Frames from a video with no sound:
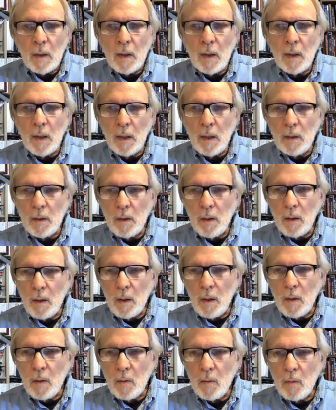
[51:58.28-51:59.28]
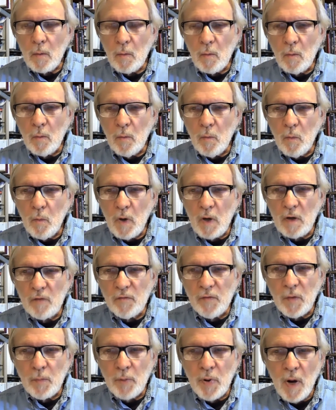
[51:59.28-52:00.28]
And uh, one
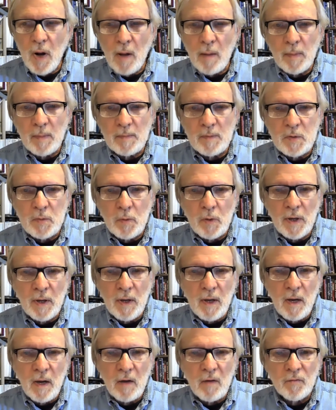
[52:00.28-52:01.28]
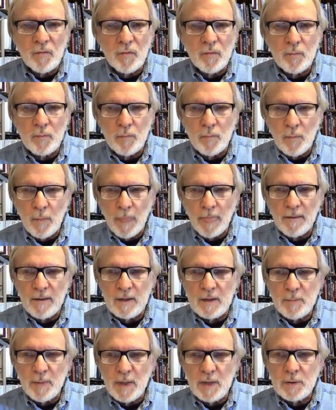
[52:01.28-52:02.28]
of the problems we have,
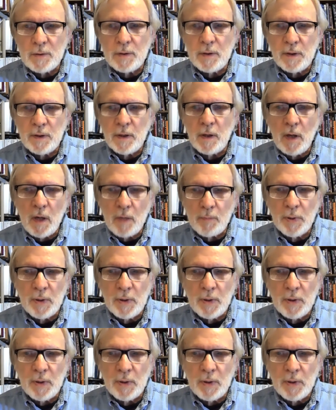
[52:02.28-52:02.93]
especially in our